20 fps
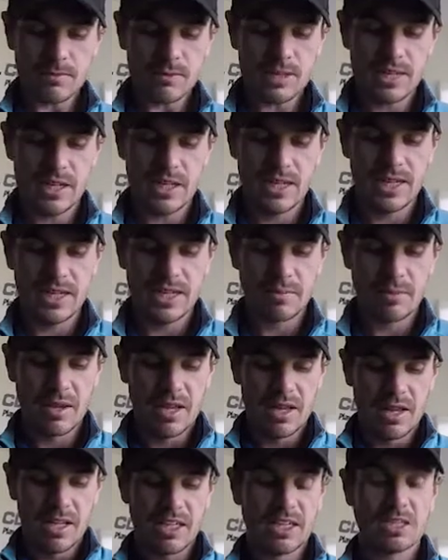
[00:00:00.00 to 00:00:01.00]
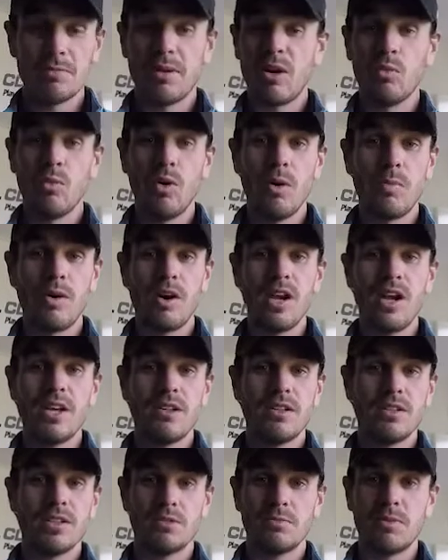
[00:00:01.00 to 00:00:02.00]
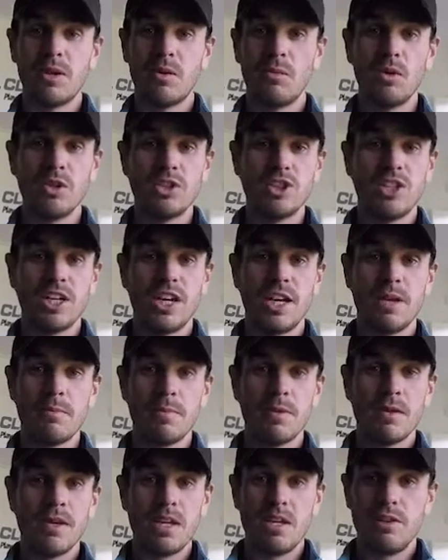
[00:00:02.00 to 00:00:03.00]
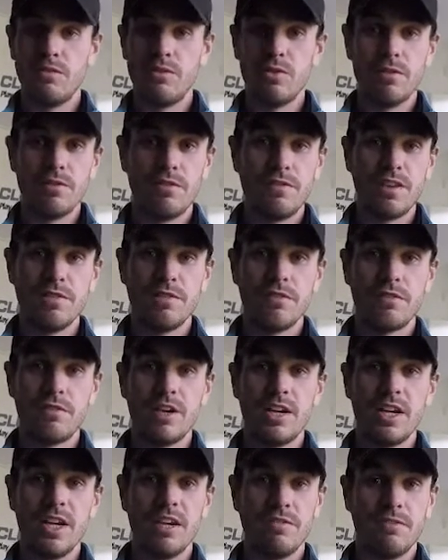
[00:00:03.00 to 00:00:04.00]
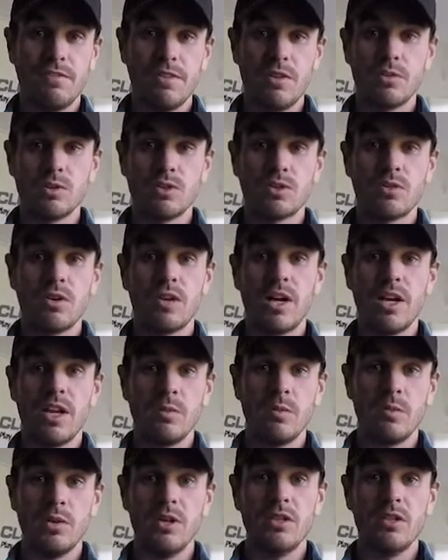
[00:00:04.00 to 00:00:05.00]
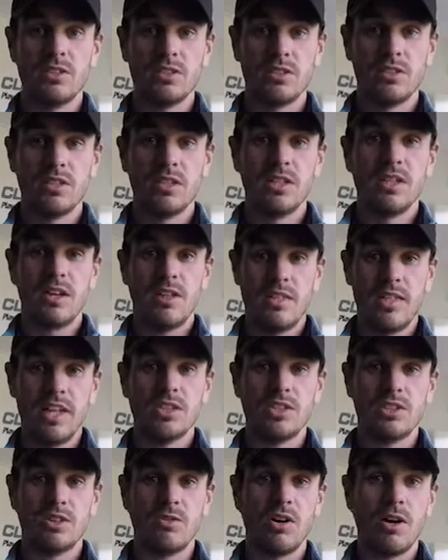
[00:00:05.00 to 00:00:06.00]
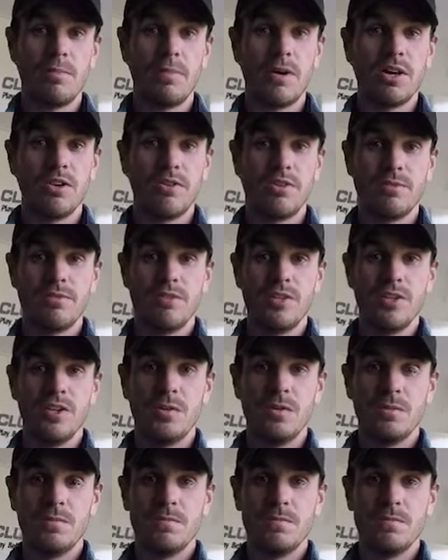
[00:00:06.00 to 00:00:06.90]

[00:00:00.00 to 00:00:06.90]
doesn't matter what brand, doesn't matter what shape, if you're fit for it, it feels right and it works, that's the right putter grip for you.